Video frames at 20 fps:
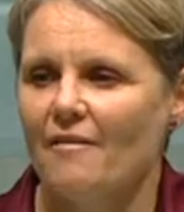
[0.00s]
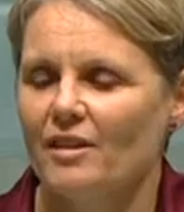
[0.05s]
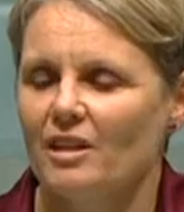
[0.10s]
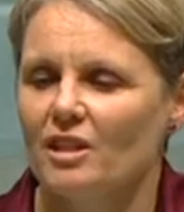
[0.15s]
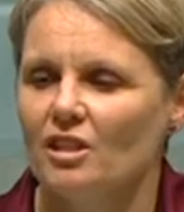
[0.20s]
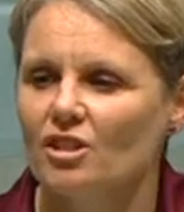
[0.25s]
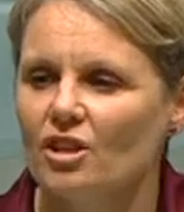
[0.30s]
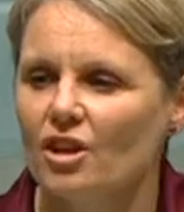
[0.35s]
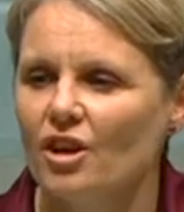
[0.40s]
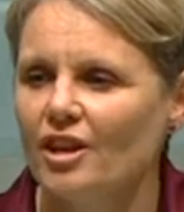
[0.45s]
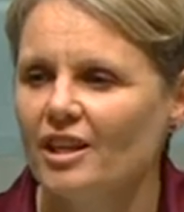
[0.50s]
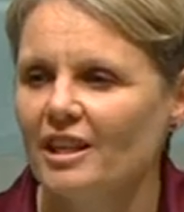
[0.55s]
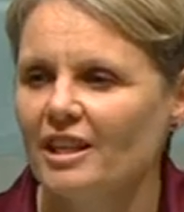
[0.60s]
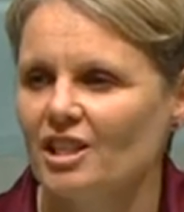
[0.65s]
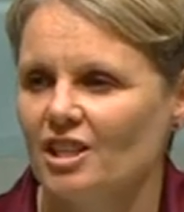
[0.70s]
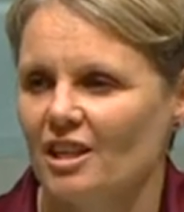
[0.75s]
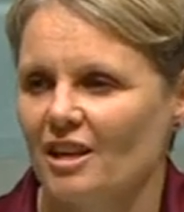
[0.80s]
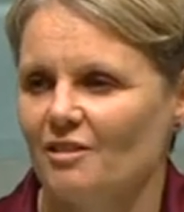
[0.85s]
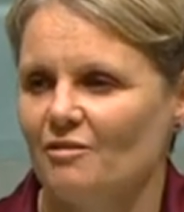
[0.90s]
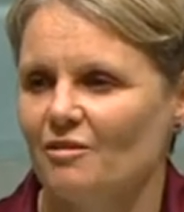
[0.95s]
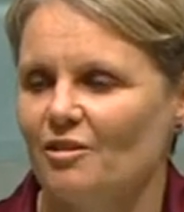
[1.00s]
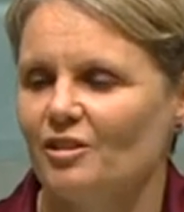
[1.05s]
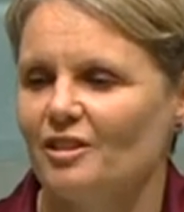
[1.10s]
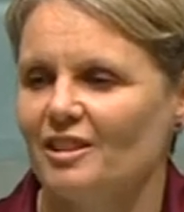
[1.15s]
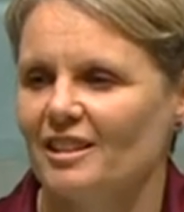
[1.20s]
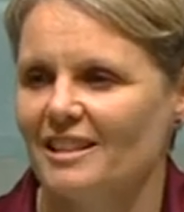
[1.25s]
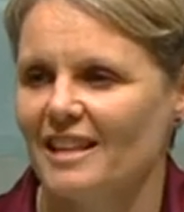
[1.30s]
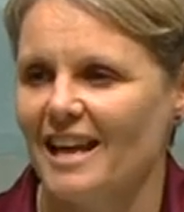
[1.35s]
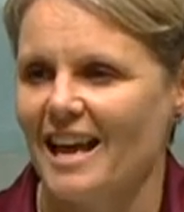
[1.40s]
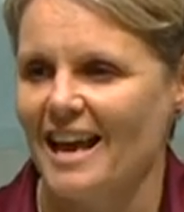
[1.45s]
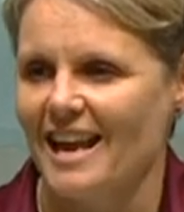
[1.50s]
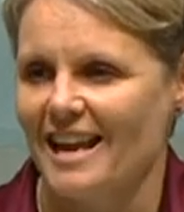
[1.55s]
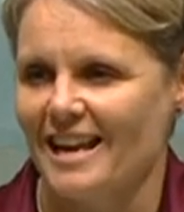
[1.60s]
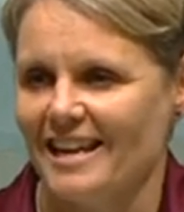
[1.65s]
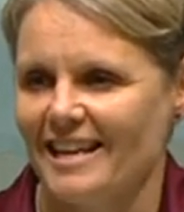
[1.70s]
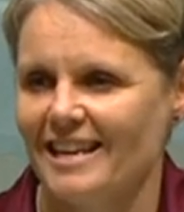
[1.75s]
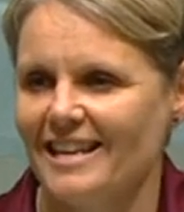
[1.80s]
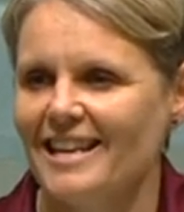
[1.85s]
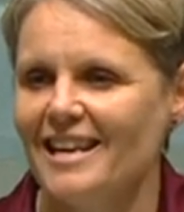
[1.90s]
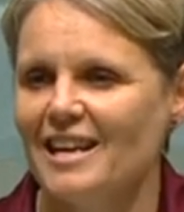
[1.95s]
an Attorney-General
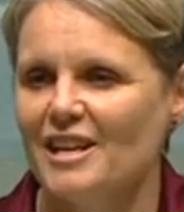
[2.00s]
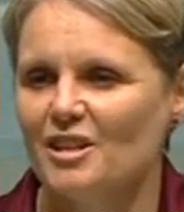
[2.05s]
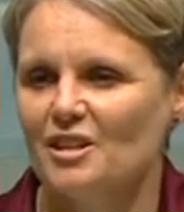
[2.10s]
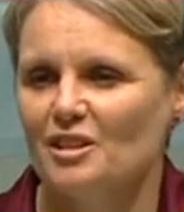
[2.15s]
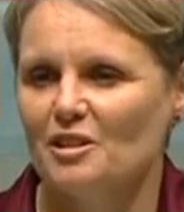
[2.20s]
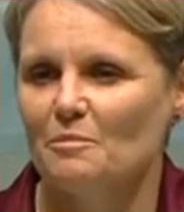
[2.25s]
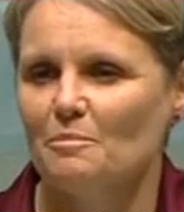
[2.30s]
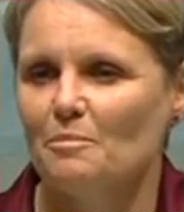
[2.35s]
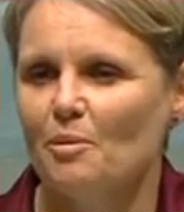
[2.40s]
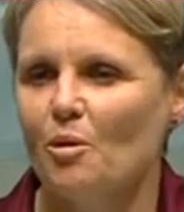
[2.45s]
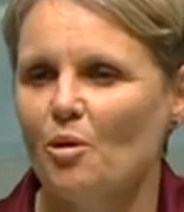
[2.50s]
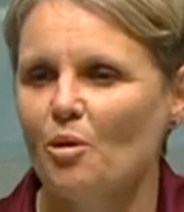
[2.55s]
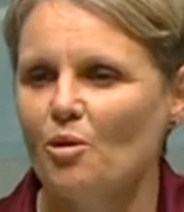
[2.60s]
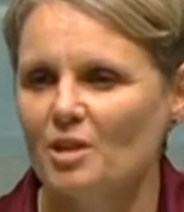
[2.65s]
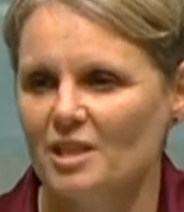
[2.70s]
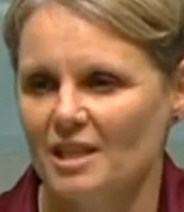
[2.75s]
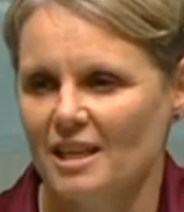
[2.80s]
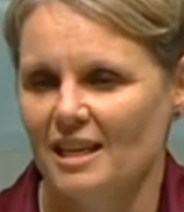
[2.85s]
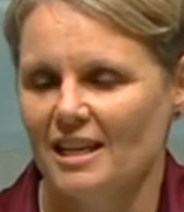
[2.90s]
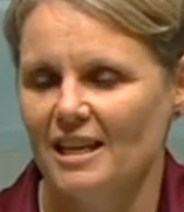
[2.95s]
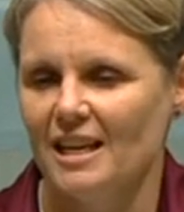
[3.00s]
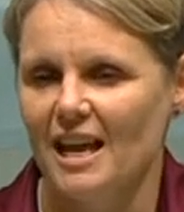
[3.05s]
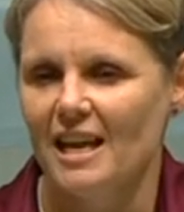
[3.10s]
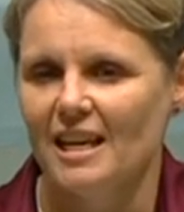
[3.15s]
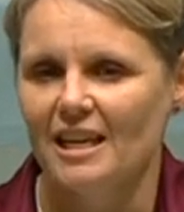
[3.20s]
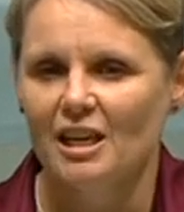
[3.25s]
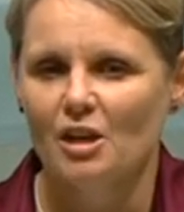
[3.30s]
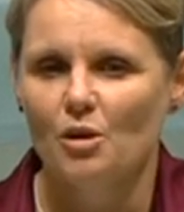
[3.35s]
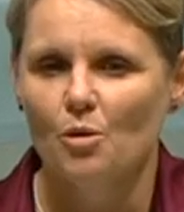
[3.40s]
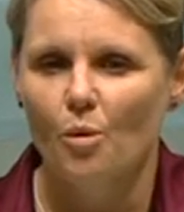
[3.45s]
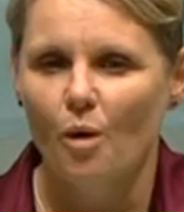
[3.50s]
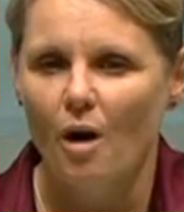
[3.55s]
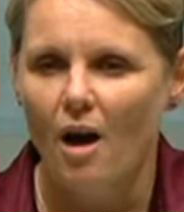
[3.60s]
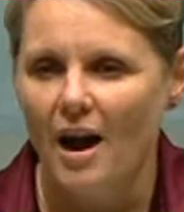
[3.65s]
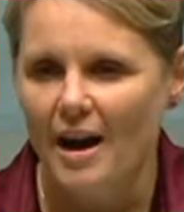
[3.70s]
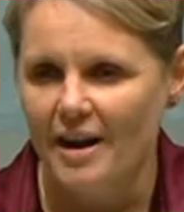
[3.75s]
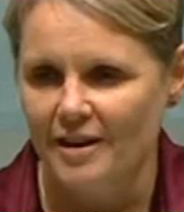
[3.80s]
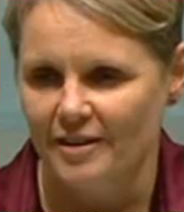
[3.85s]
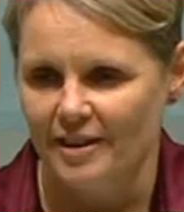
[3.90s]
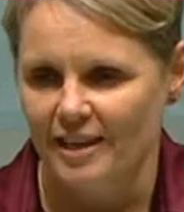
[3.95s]
today supporting an
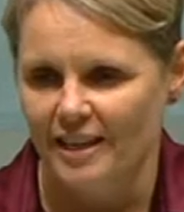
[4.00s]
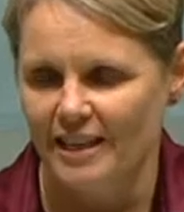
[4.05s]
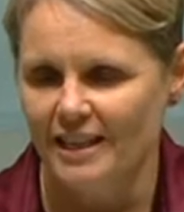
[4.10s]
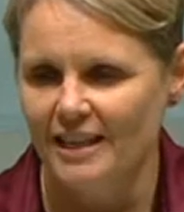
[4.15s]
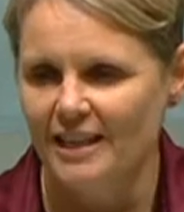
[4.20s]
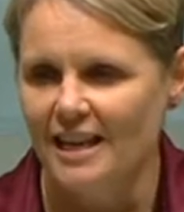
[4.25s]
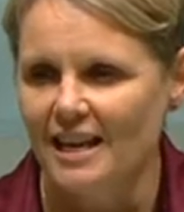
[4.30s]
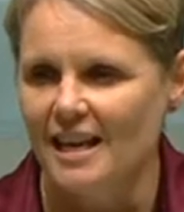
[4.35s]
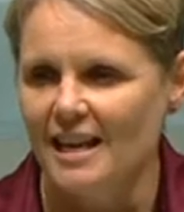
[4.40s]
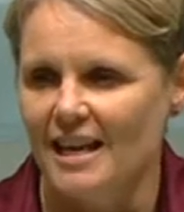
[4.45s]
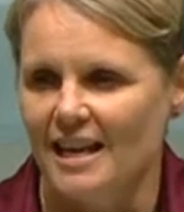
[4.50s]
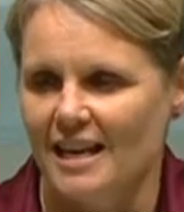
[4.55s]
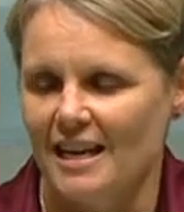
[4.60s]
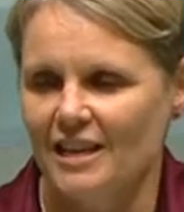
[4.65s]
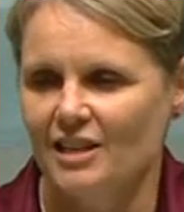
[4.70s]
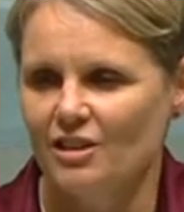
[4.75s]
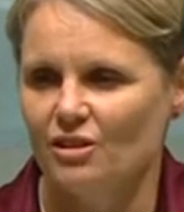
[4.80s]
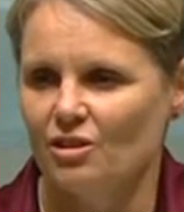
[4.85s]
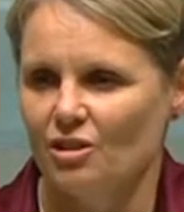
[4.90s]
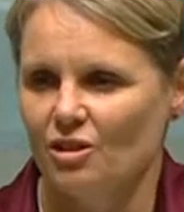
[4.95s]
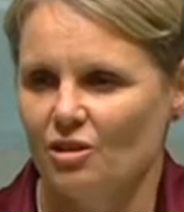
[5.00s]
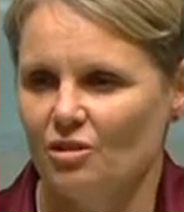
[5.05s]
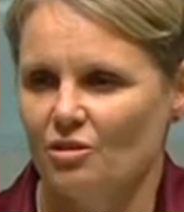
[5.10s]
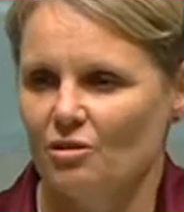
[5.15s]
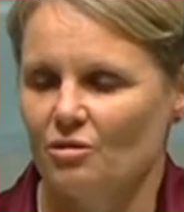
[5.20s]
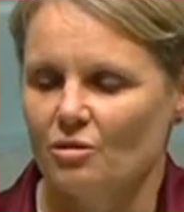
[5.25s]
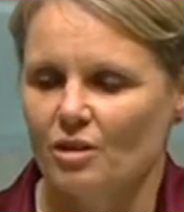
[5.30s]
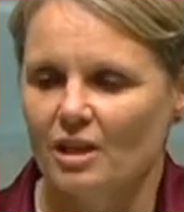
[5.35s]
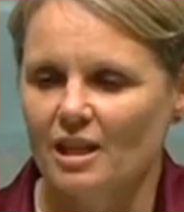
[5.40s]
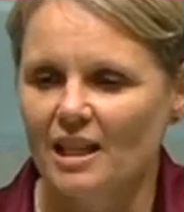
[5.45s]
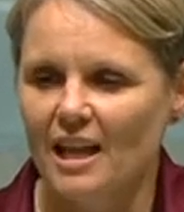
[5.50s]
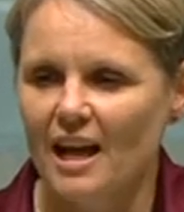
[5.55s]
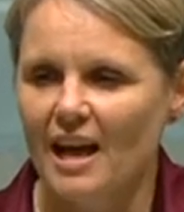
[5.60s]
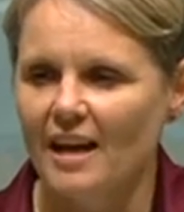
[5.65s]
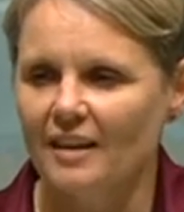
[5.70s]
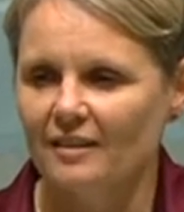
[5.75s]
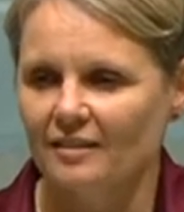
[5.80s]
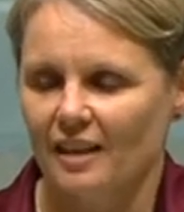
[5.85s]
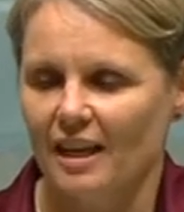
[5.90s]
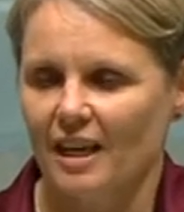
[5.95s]
inquiry into
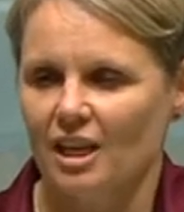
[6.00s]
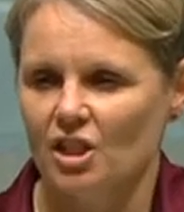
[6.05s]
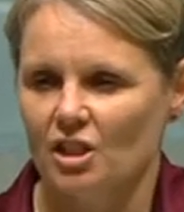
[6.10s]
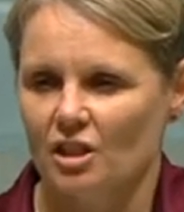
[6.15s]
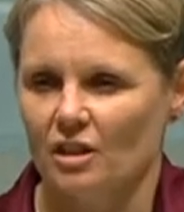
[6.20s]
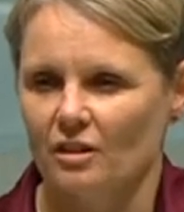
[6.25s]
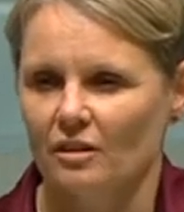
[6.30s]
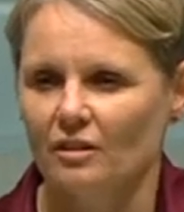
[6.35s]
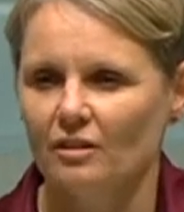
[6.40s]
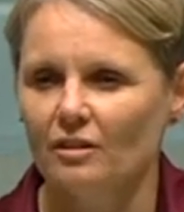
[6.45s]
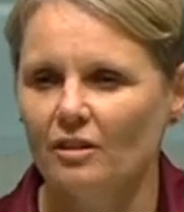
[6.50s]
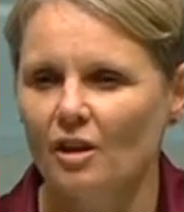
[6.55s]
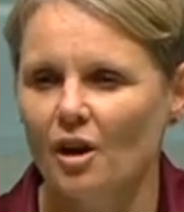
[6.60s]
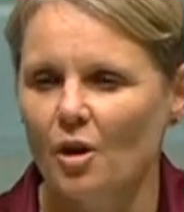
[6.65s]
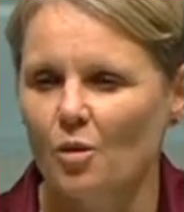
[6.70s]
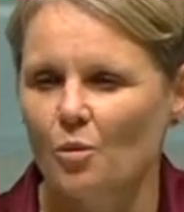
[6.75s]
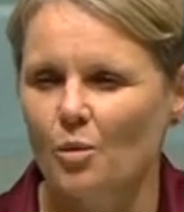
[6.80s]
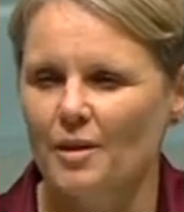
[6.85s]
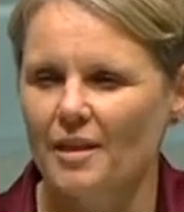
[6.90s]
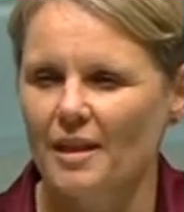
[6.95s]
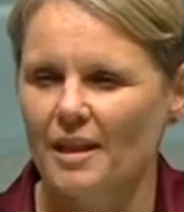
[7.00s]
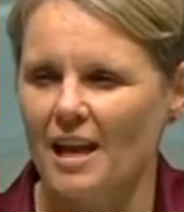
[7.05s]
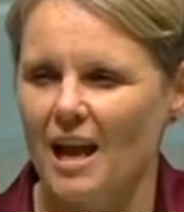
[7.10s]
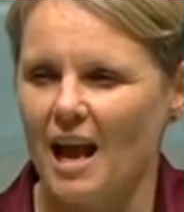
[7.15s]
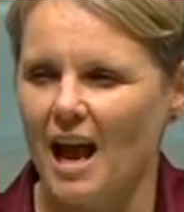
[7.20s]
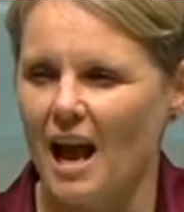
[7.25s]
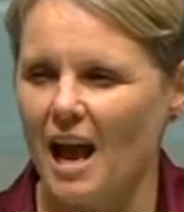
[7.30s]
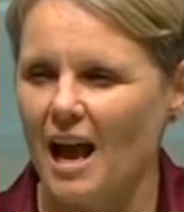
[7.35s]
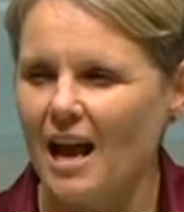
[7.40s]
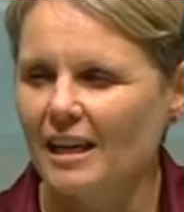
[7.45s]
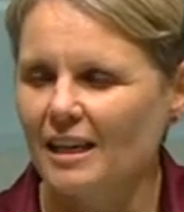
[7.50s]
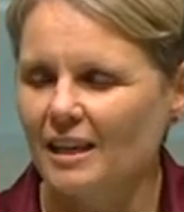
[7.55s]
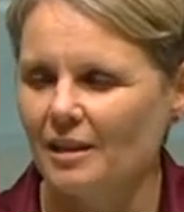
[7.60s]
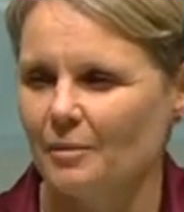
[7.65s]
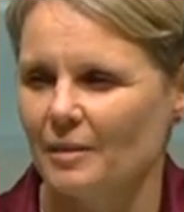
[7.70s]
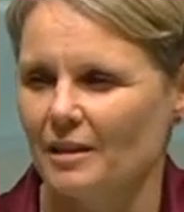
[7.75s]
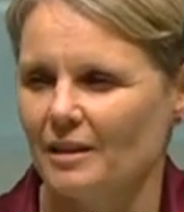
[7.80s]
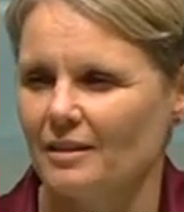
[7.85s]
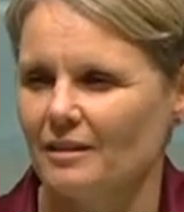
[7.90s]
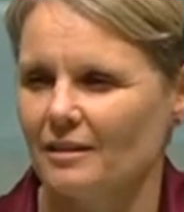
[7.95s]
class actions with an
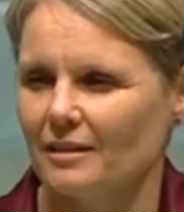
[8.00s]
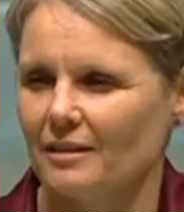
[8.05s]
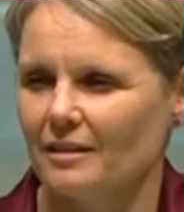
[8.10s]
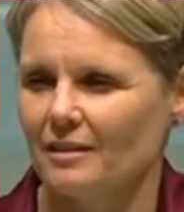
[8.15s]
argument